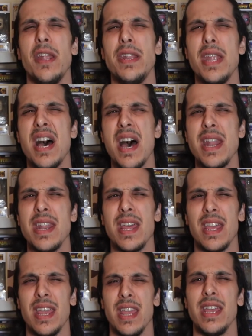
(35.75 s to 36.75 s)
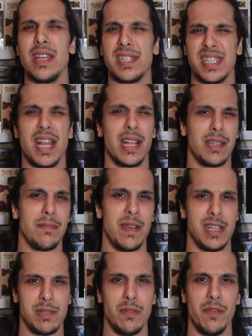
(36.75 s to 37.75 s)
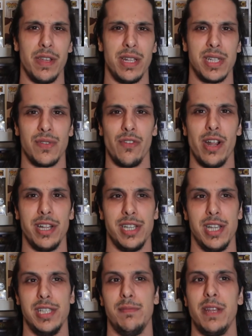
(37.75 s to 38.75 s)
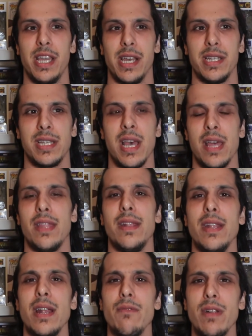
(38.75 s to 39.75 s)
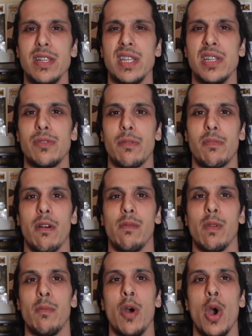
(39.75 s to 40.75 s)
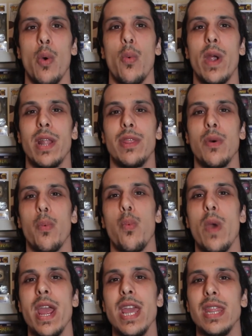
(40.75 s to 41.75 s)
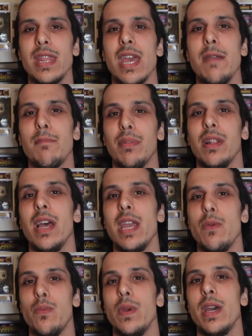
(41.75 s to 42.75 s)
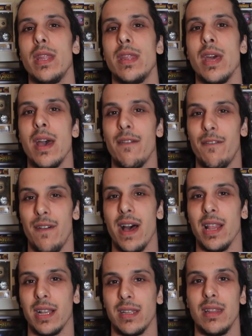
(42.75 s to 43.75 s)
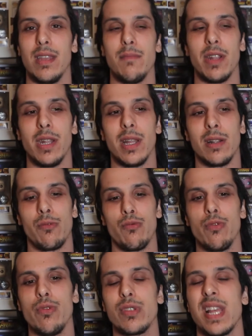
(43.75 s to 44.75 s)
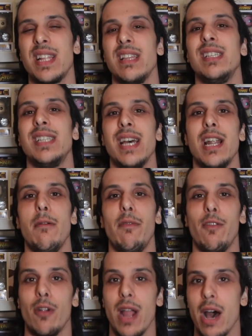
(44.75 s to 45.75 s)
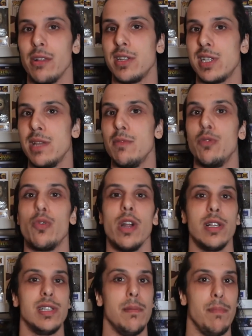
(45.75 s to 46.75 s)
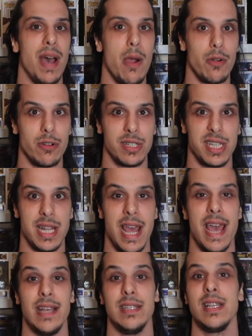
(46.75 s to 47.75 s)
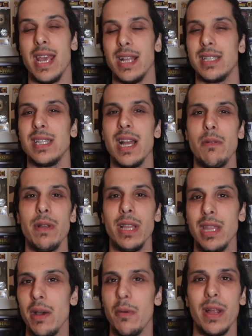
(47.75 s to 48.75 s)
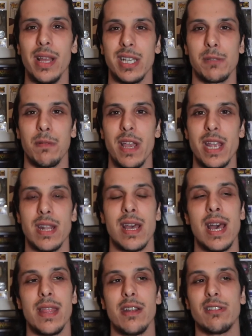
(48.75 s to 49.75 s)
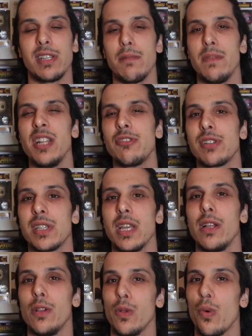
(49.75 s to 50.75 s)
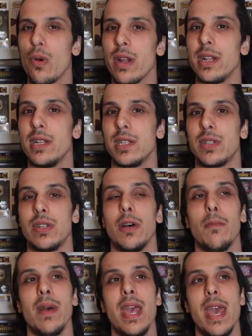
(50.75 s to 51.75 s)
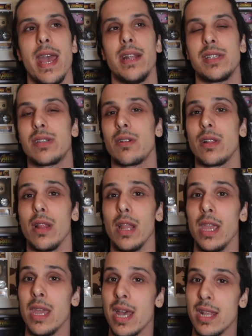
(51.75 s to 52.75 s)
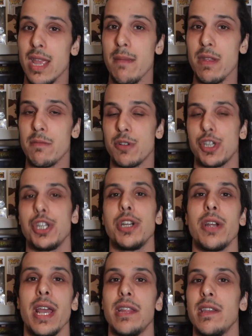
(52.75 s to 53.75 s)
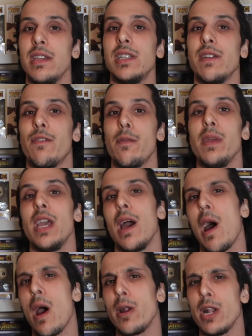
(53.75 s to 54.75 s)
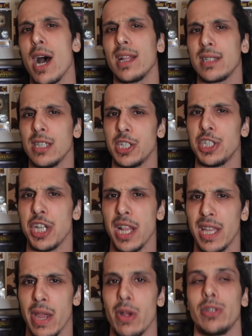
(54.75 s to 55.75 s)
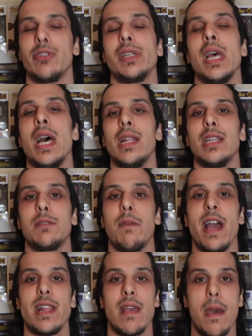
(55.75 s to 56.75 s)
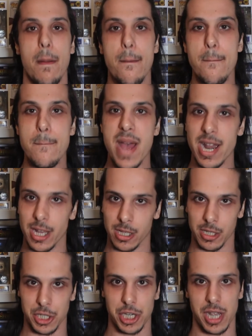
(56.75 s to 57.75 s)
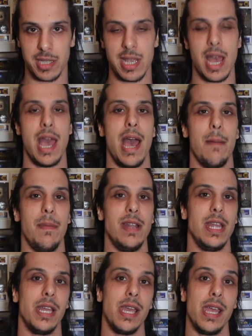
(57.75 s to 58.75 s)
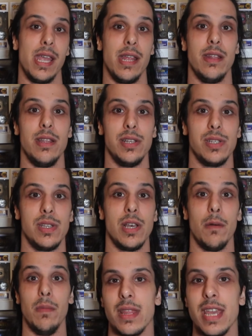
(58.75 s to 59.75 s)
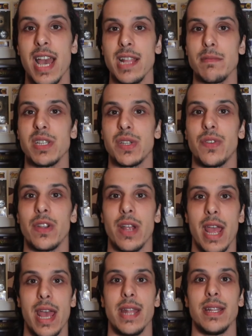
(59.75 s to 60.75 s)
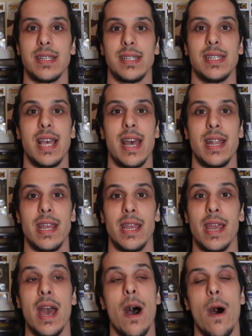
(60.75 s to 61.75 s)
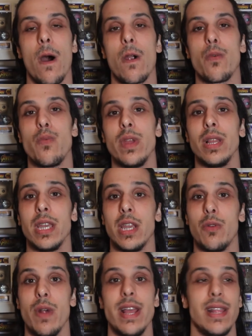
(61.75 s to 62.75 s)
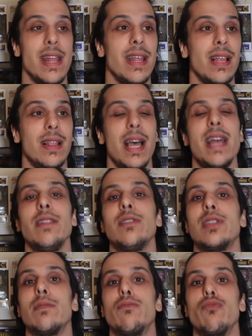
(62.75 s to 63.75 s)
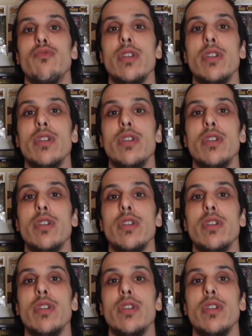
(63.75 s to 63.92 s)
Nun is not the best movie in this franchise, because The Nun runs into a problem where the way they play with Valak the demon, the rules that they set up for how this demon works, the powers it has, it's not really that well explained. There's some interesting lore in this film, and certainly Damien Bashir and Thaisa Farmiga are not cliched characters, despite many cliches happening in this film. The atmosphere and the setting are really great, and they lend to some